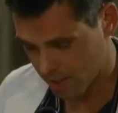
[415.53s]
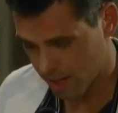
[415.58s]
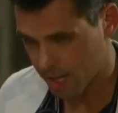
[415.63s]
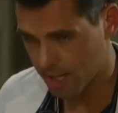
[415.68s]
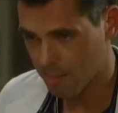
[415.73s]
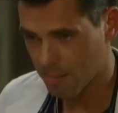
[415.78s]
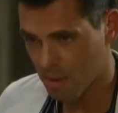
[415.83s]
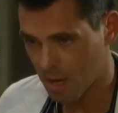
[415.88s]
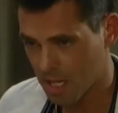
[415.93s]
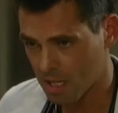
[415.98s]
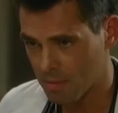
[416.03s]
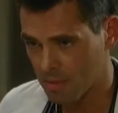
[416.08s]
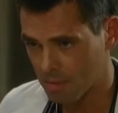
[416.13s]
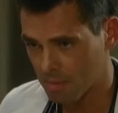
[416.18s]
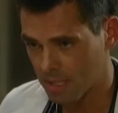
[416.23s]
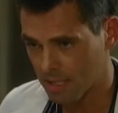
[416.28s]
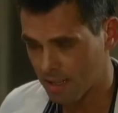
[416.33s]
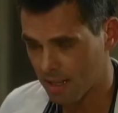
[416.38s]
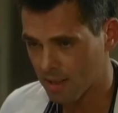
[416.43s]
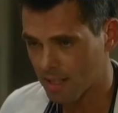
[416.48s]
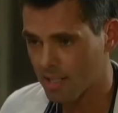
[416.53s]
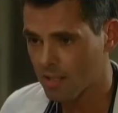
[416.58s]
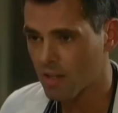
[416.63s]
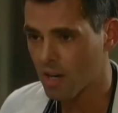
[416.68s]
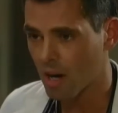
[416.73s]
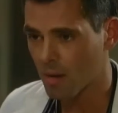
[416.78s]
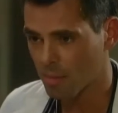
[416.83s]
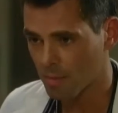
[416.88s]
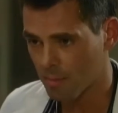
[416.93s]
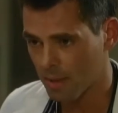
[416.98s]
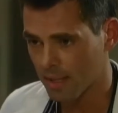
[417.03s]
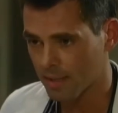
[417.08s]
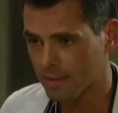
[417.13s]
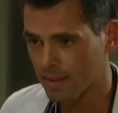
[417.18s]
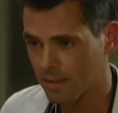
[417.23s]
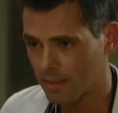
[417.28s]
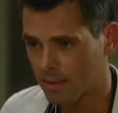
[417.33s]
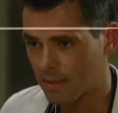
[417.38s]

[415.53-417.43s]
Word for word: I can possibly be. Now let's compromise.